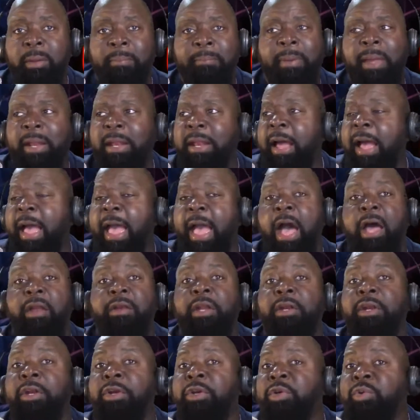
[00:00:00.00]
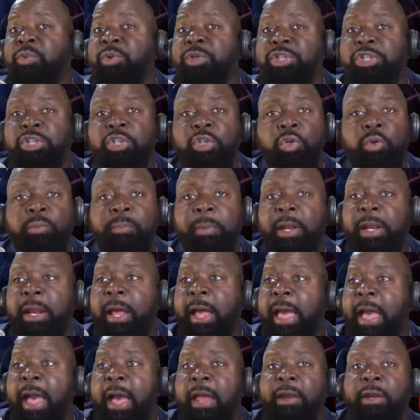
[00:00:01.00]
May not have nothing to do with you. May
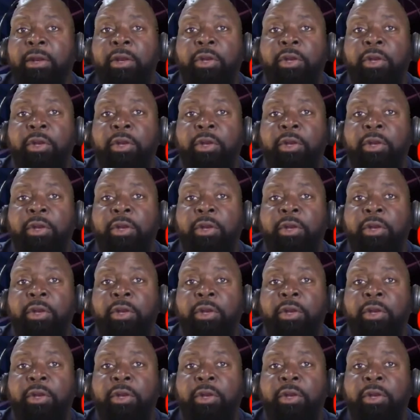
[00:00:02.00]
not have